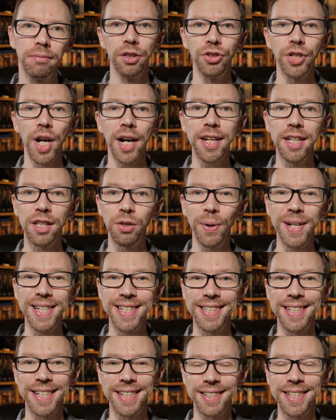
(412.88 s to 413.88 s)
Jackie
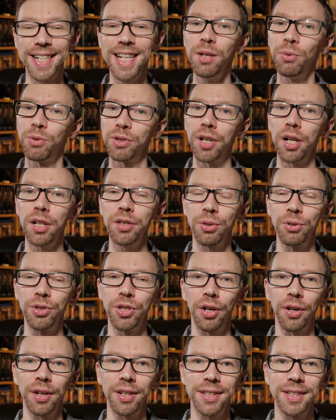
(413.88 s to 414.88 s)
2016 was also
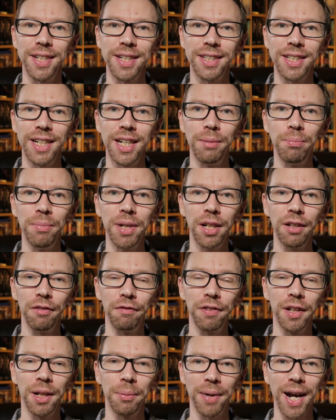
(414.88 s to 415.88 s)
shot on 16mm
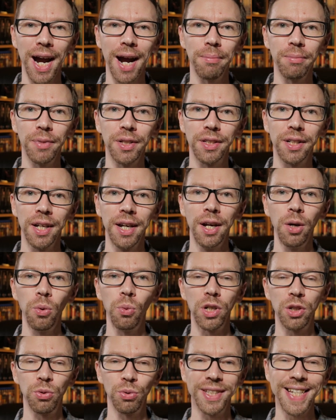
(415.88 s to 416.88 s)
film cameras,
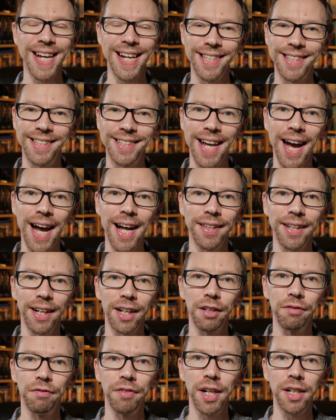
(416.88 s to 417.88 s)
which was then scanned
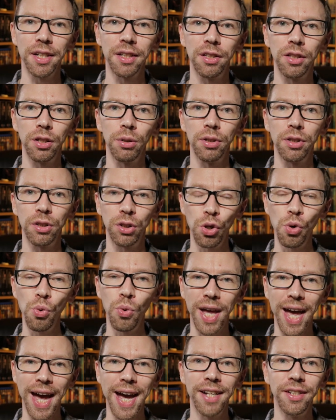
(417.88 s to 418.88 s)
and converted to a
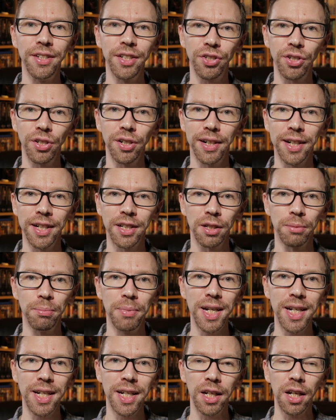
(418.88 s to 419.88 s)
2K digital
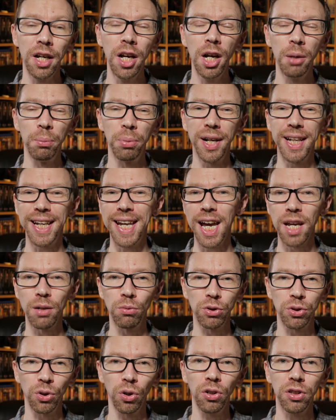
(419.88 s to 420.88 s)
intermediate, but again
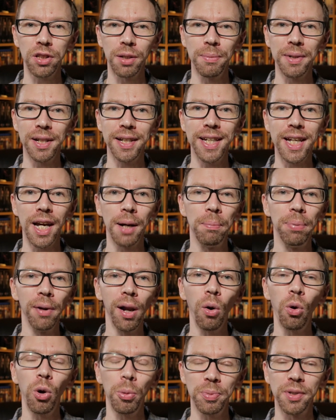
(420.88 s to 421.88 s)
was ultimately a
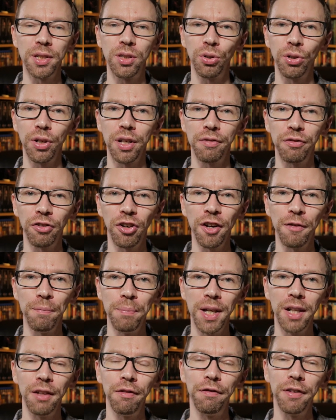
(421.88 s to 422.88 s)
blow up to
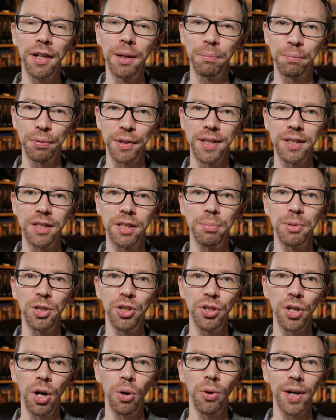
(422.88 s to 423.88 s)
35mm film prints to be
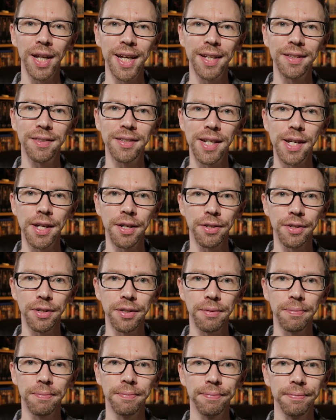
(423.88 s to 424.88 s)
shown in
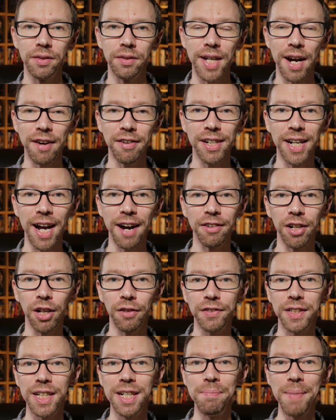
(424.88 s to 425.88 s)
theatres. Darren
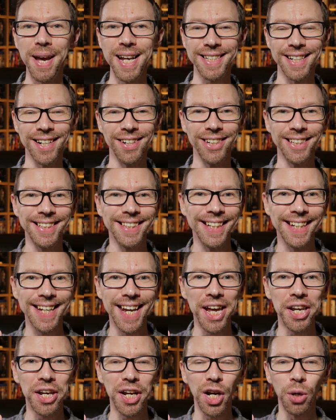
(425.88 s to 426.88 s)
Aronofsky makes our list
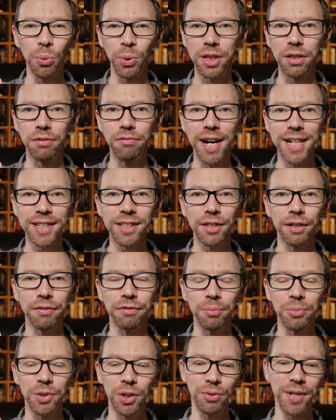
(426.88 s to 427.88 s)
again here with The Wrestler
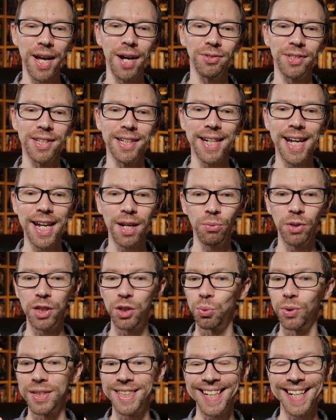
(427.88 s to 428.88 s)
from 2008,
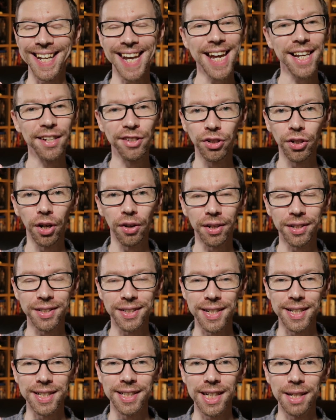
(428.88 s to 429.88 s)
which was again shot on
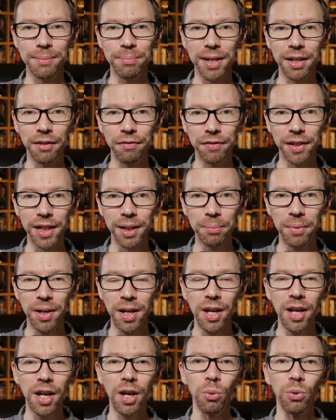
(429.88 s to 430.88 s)
16mm film,
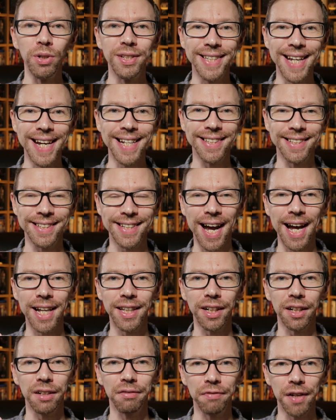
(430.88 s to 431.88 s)
was then
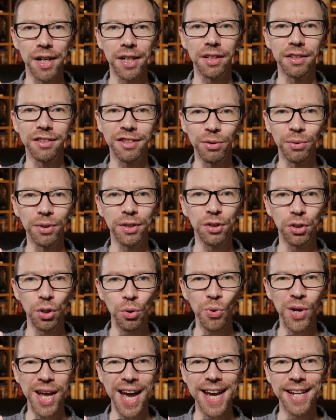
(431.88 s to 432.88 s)
scanned and converted to a
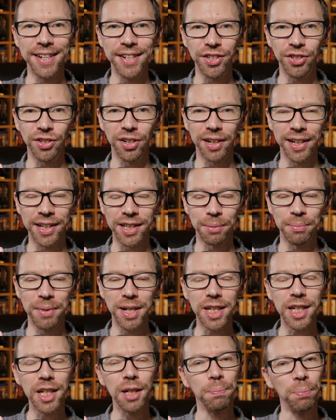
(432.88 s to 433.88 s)
2K digital
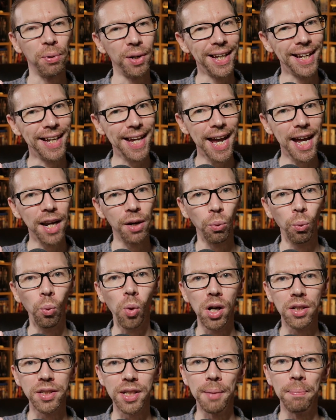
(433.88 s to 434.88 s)
intermediate, but again
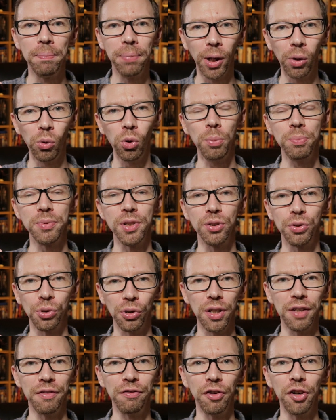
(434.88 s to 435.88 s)
was a blow up to
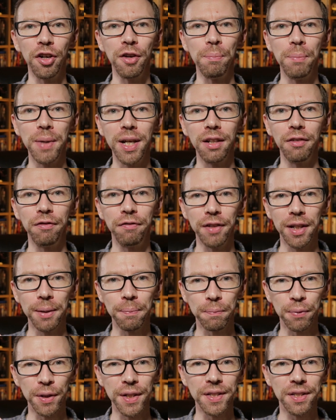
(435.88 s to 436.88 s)
35mm
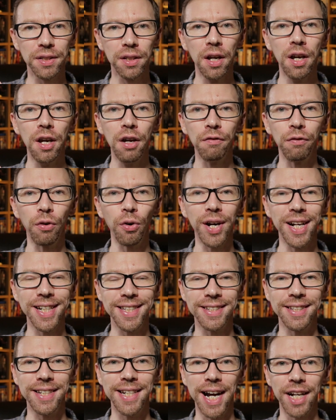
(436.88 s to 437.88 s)
film prints for
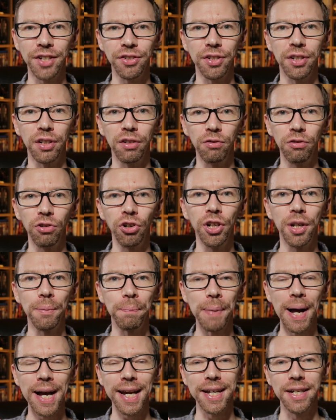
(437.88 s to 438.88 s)
its theatrical run
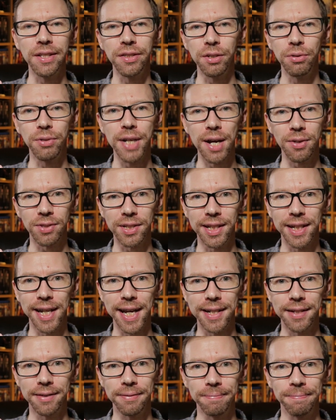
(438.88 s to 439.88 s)
back in
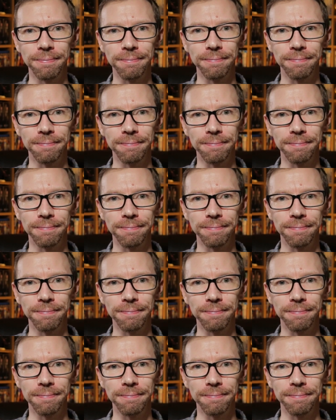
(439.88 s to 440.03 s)
2008.